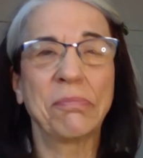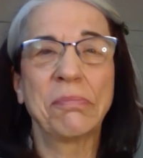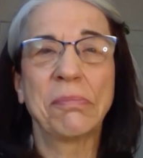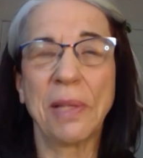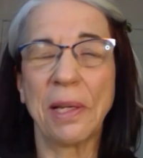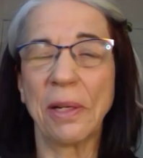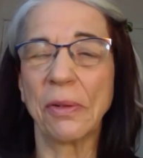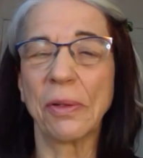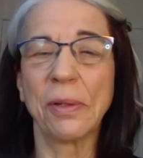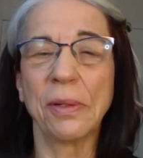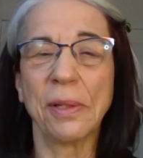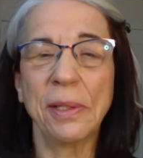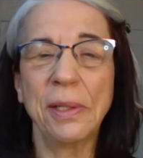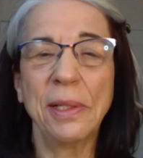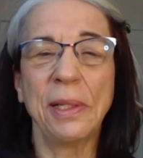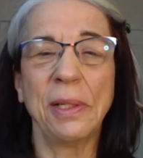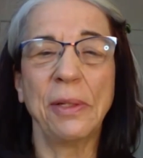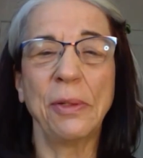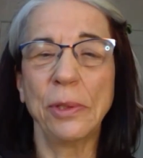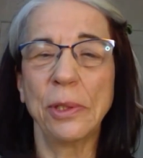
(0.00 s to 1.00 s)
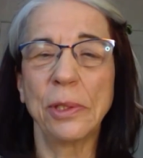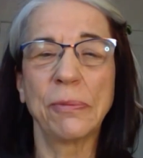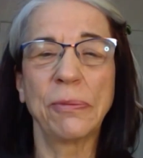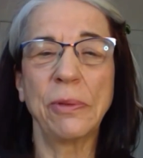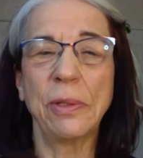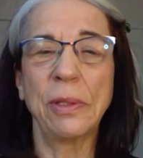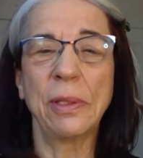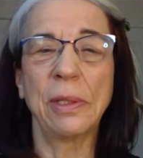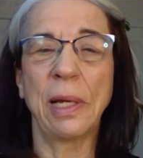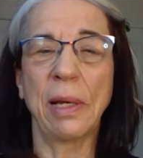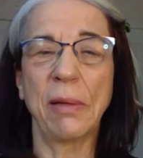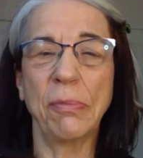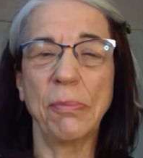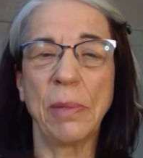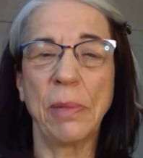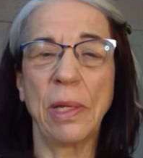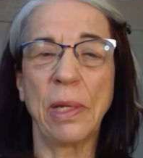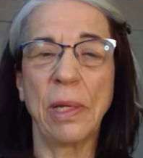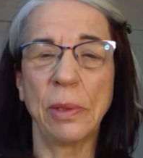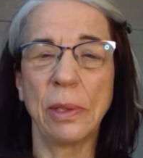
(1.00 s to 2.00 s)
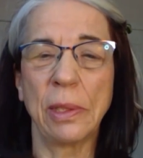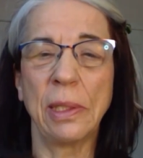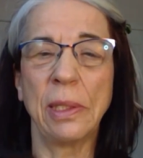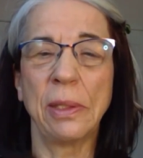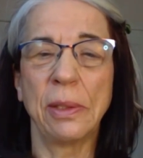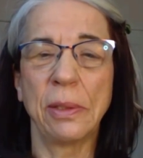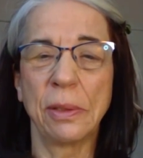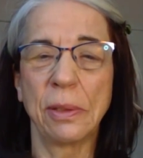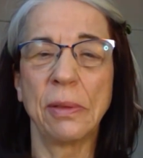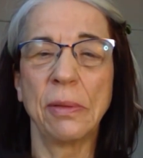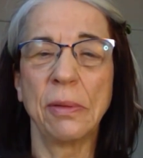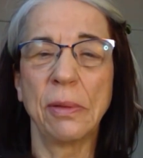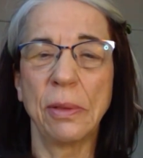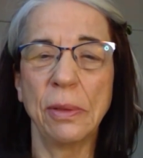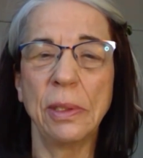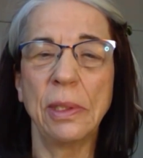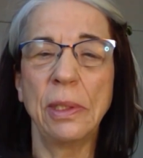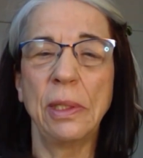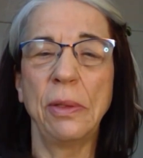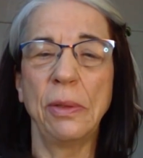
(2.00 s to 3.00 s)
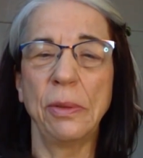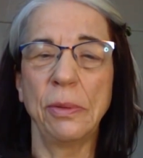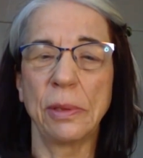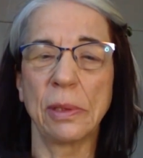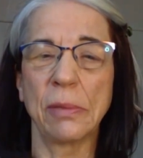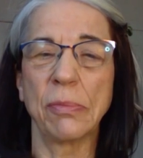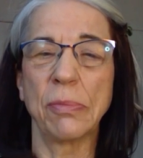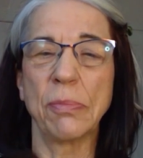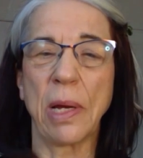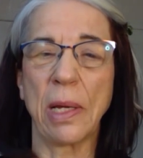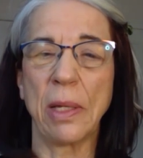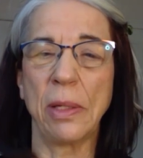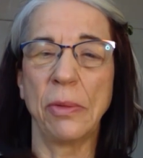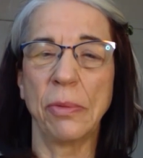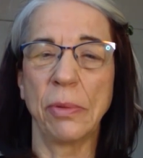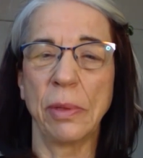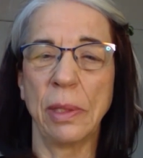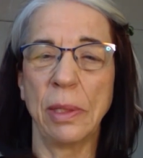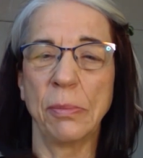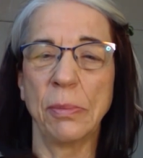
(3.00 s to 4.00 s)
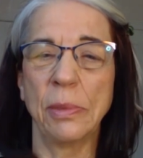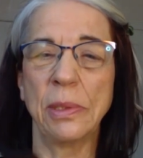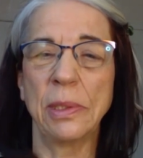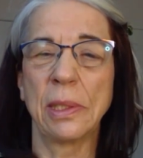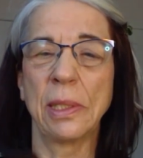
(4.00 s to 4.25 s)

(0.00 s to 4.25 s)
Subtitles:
they're good and useful, and I've made really good use of my dreams.